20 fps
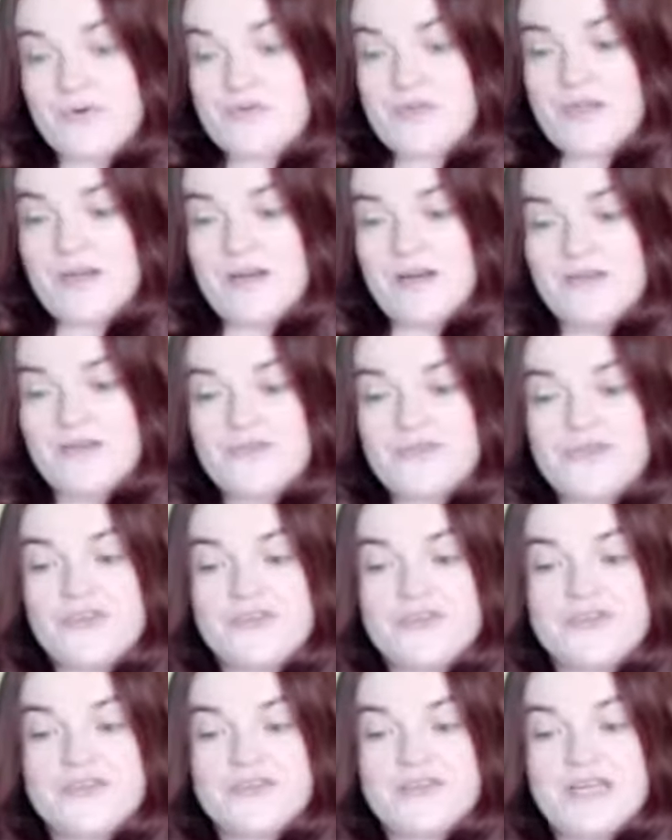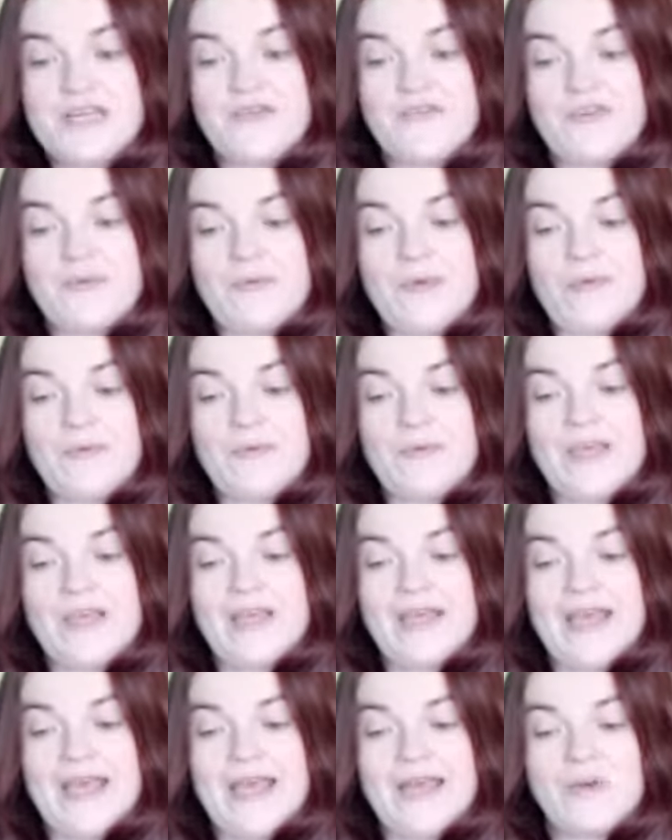are: choose a scene from a
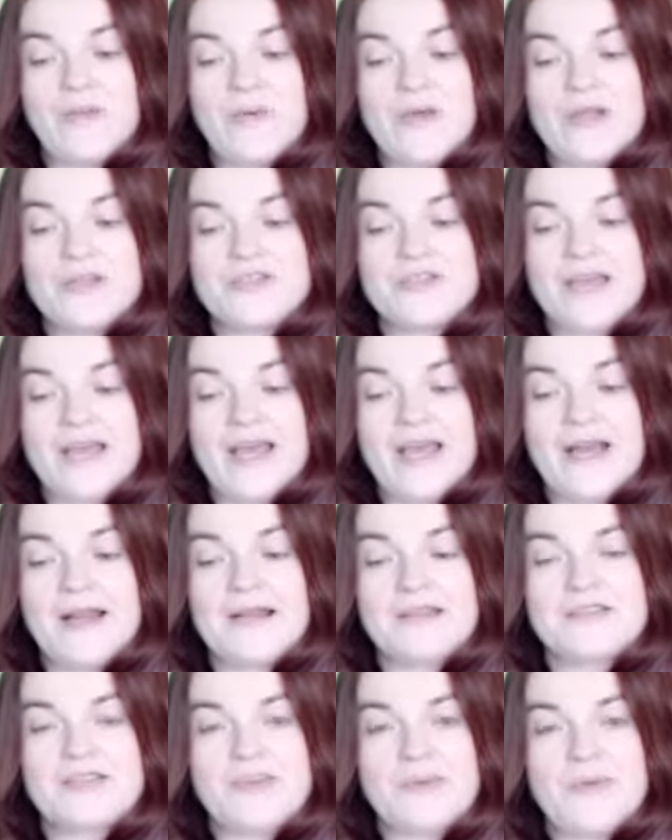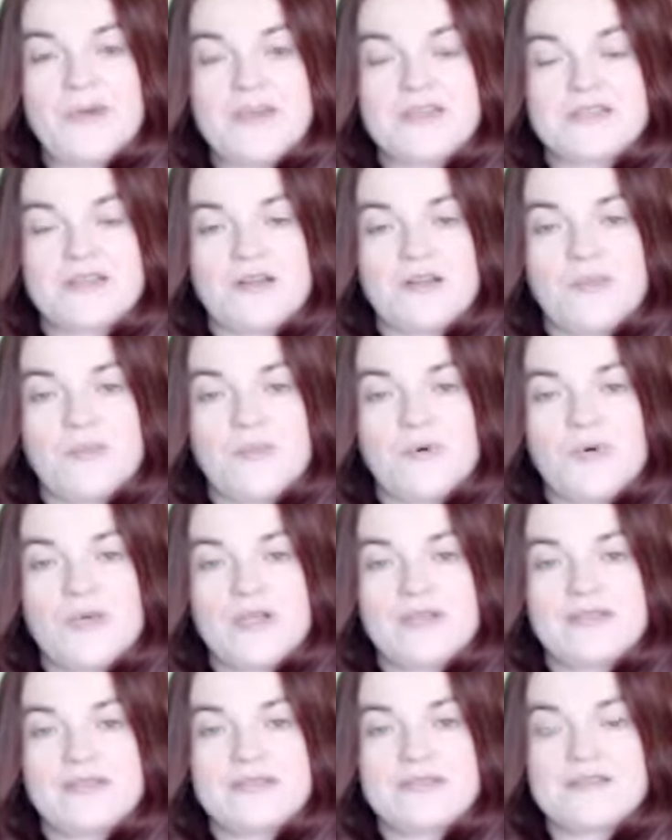play in which a character makes an
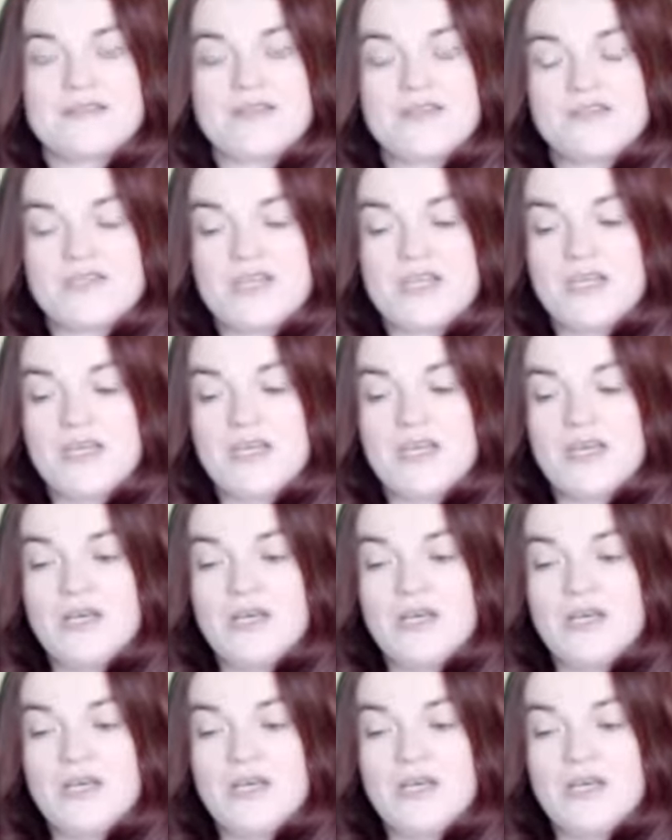important decision,